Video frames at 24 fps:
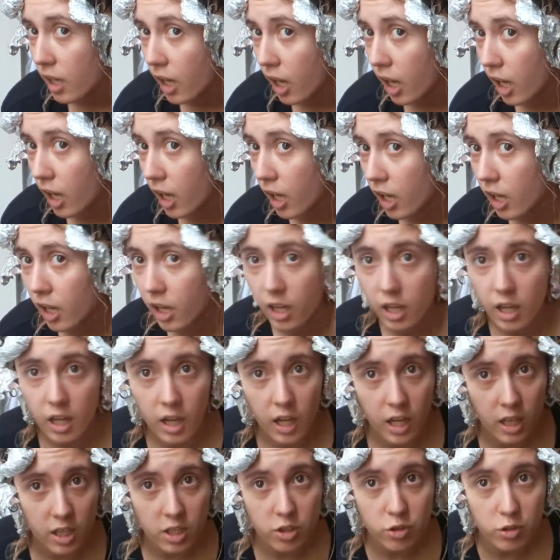Uh,
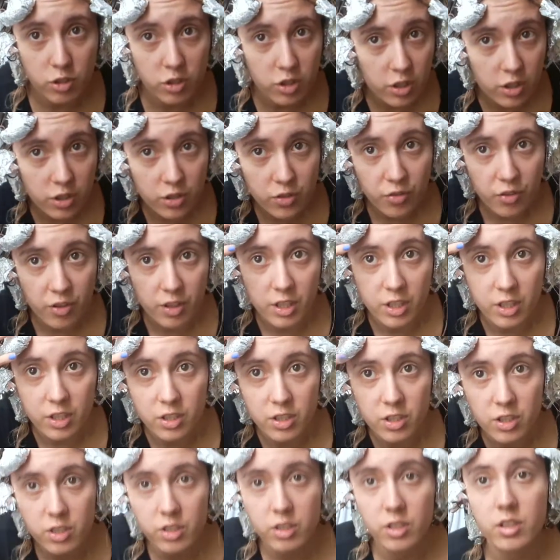I literally just
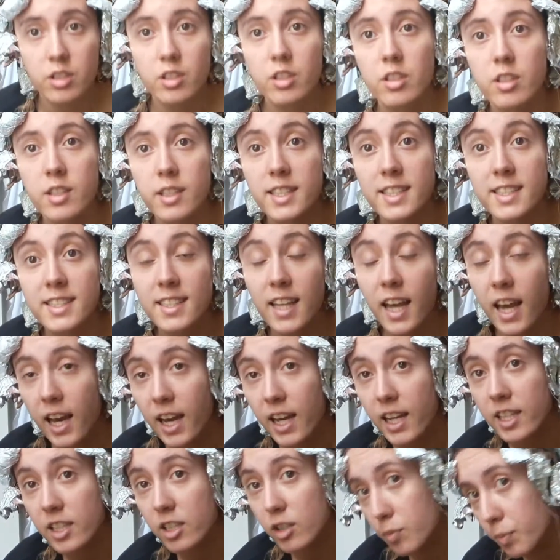finished this
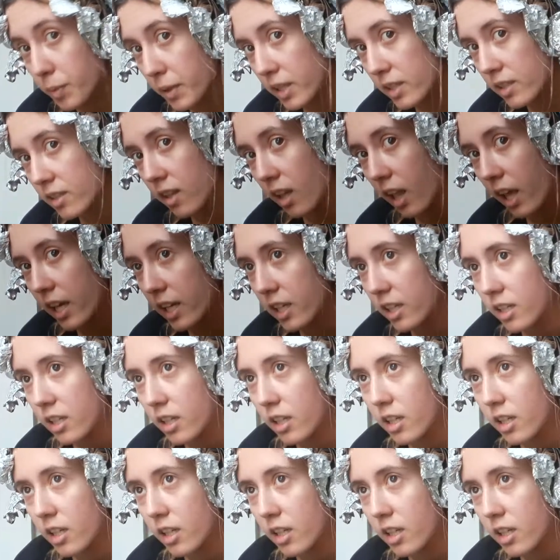side, but like